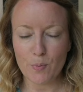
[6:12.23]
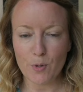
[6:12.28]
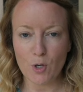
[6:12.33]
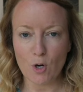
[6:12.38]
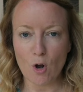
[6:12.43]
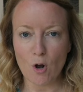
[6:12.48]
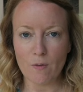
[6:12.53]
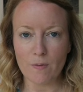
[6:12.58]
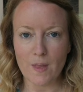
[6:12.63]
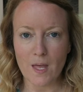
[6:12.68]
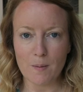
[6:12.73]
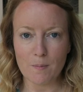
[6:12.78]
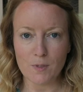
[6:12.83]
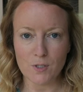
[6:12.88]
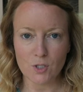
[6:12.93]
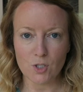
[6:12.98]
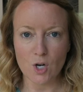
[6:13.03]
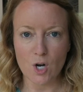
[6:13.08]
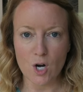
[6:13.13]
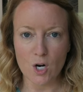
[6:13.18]
put on their
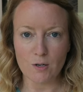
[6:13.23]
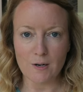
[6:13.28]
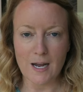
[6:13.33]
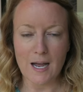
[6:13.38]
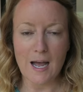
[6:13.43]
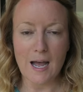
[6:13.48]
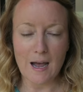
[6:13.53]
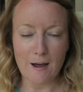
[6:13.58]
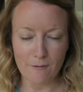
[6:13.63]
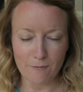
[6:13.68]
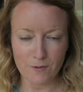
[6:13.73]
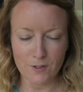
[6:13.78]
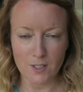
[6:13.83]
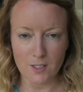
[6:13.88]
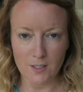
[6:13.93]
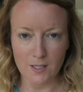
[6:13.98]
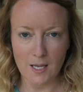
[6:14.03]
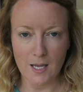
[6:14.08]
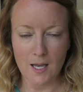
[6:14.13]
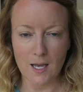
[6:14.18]
mascara
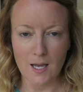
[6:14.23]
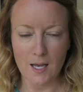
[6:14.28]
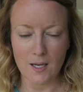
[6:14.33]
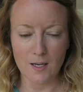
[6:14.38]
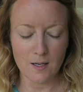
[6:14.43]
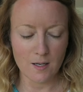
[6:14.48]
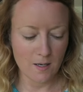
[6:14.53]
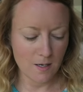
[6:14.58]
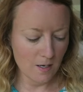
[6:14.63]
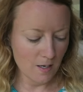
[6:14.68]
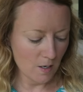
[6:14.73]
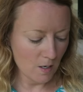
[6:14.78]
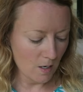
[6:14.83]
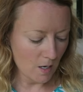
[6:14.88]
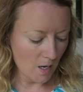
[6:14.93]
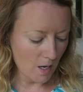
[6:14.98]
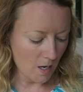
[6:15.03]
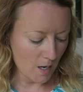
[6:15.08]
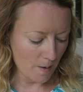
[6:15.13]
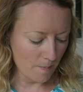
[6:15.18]
after their
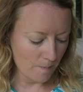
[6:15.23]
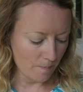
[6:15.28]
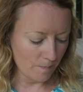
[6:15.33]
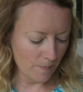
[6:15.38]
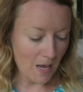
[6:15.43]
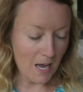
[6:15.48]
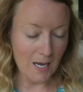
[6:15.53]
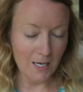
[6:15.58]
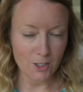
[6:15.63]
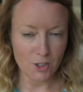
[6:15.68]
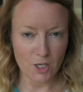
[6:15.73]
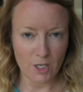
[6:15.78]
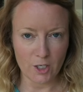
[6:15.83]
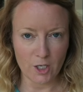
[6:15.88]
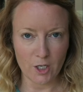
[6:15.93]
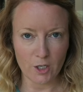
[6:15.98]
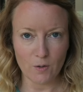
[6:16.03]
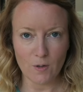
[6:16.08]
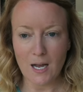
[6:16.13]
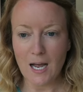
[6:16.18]
um,
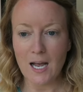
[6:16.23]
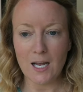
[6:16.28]
eyeshadow.